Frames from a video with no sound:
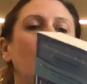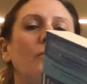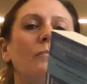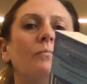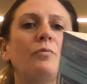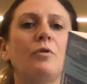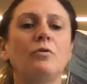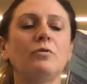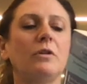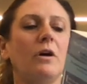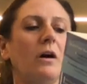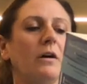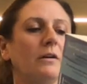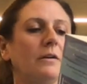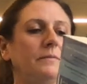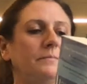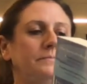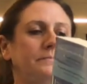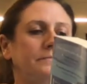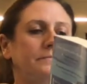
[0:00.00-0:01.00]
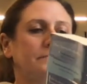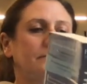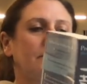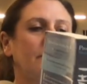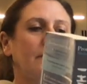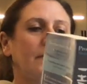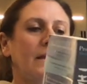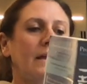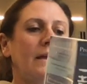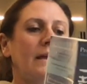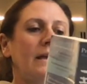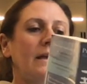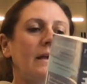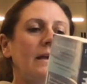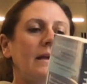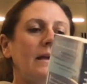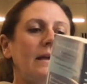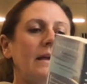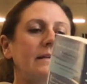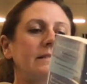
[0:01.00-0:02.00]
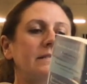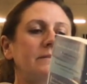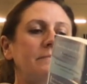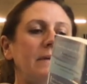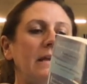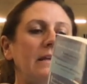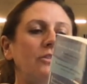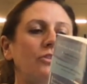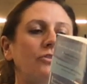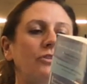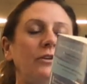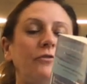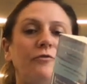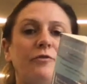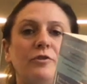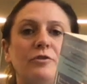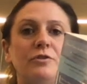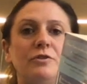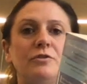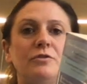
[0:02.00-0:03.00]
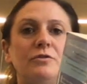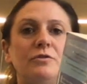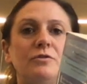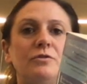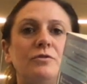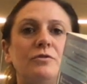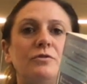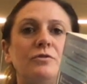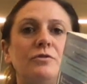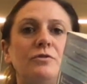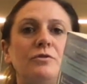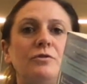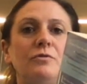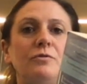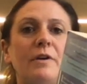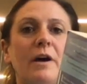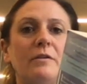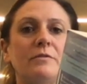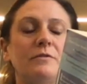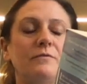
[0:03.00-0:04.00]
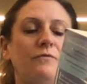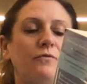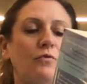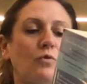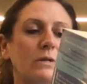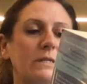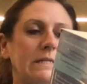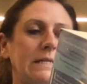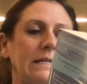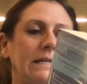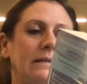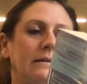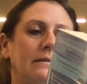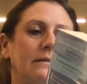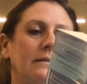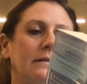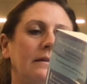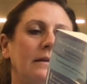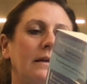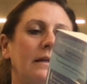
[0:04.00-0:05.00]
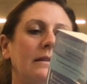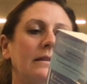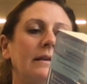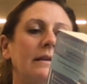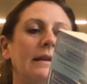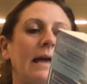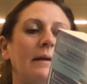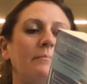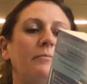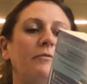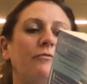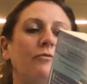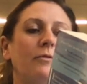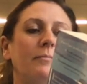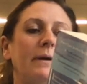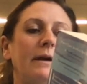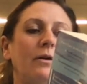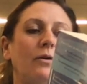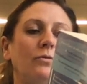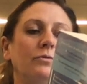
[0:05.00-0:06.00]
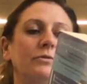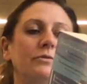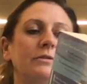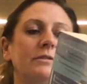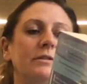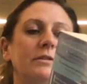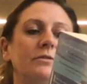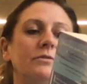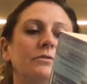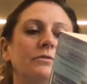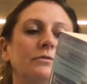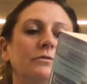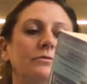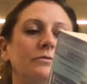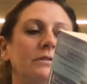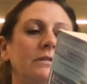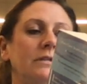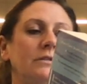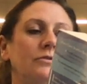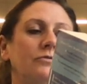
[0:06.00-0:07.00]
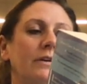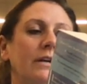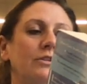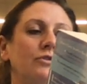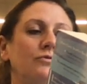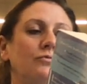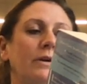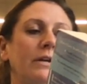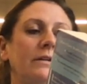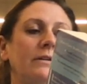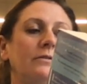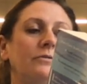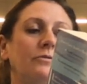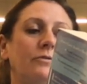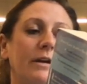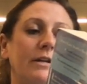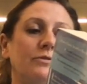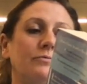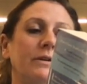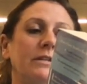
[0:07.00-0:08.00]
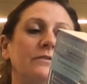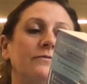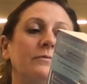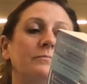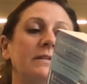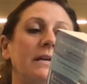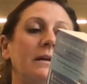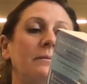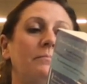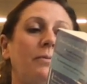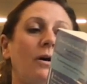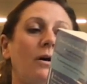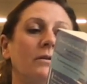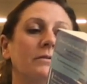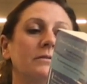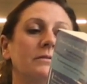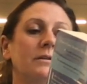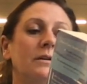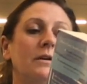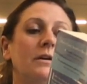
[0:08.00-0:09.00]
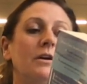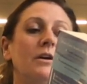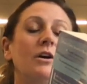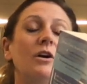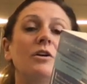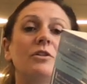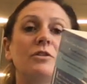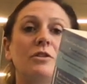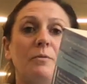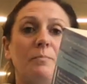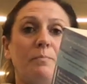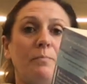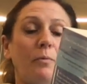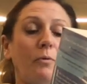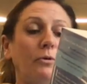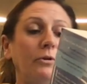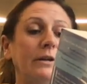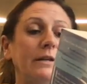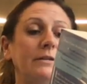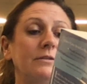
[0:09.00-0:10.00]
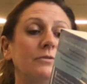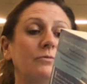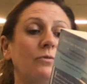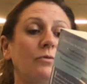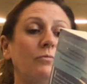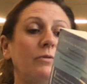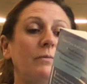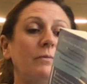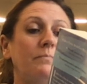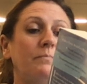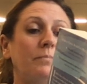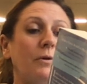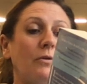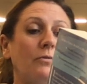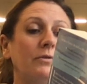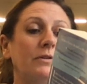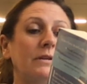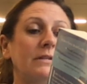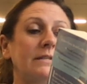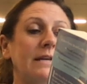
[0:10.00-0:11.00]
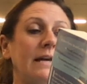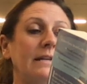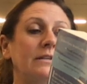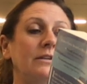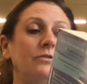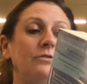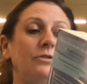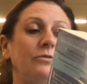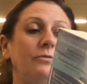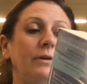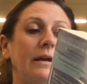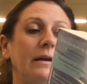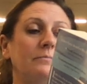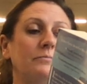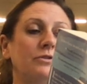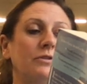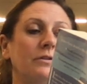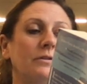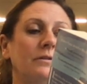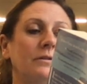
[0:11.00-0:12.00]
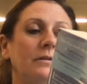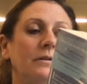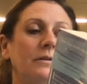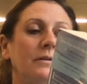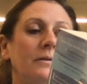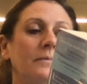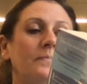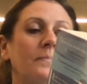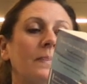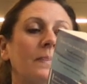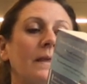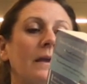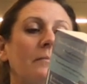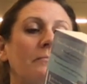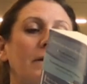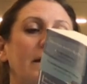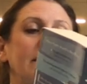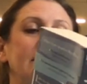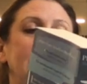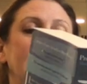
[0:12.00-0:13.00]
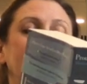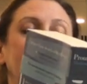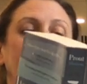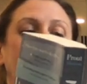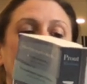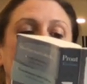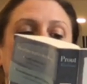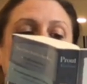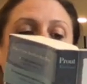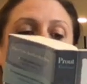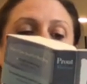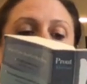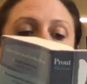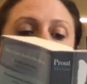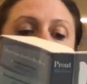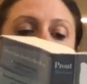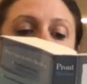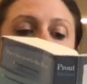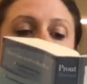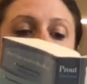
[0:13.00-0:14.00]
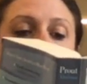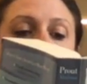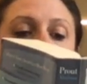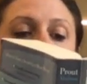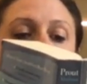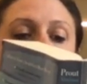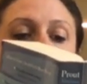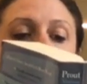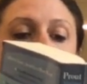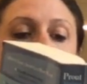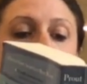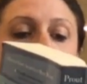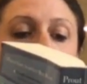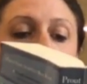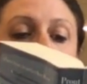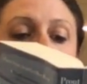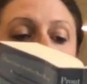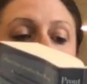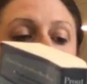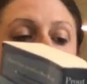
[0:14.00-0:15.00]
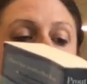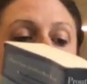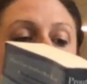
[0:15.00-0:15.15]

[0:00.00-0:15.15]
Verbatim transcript: Prologue It's May 31st, 2014, the night before my older sister Lucy's graduate, graduates from St. Paul's, the boarding school we both attend in New Hampshire. My extended family is here in Concord for